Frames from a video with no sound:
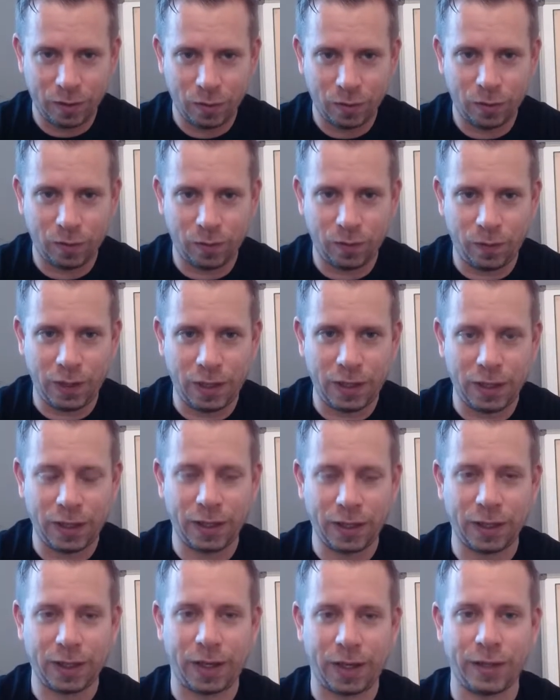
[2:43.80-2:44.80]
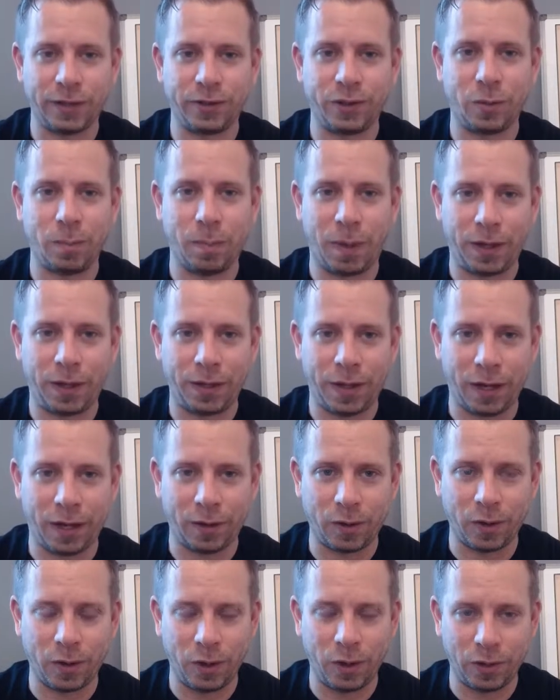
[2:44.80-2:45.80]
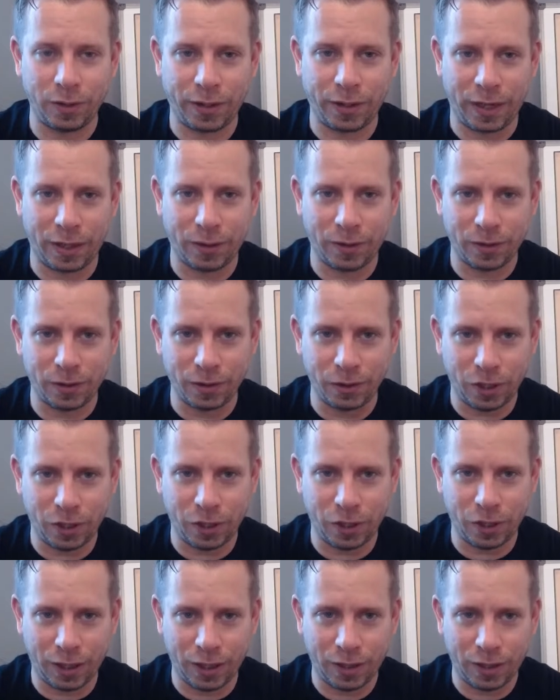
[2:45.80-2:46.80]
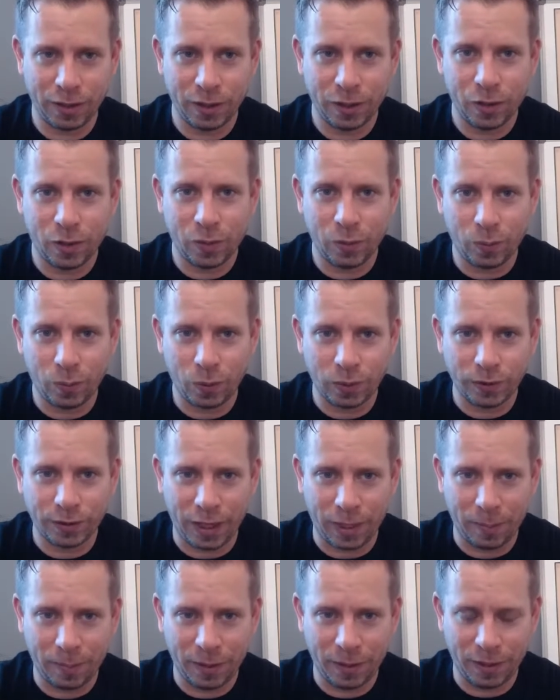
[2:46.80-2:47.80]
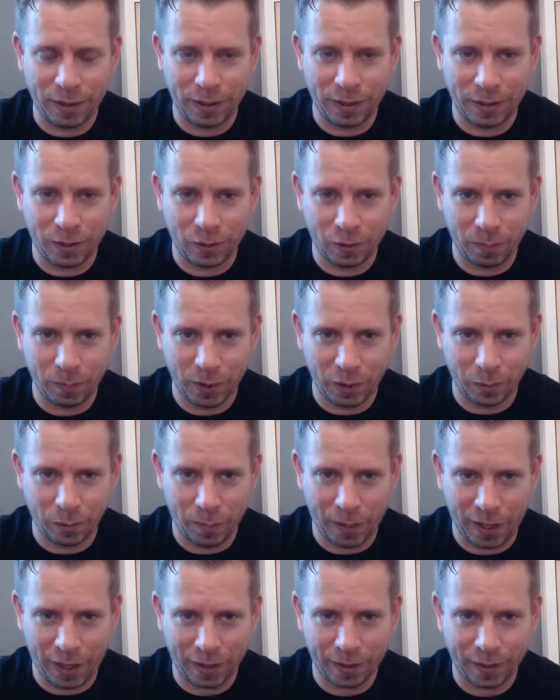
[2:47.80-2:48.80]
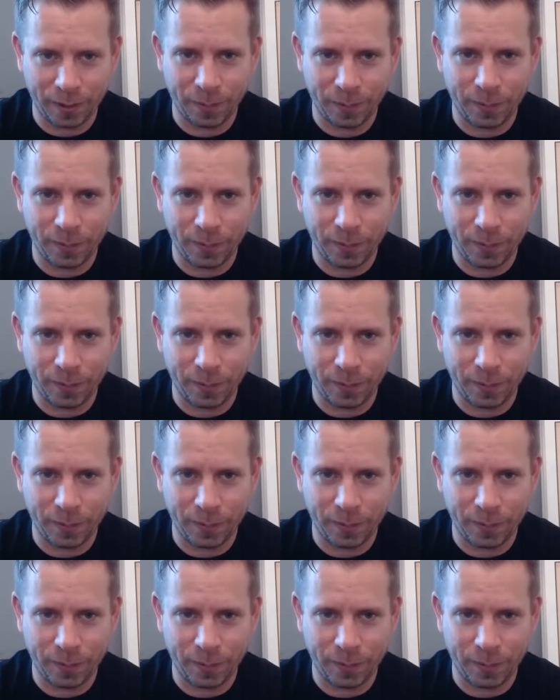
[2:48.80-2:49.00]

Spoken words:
Feeling as you bend down and look down at the chair, what's happening in your middle back?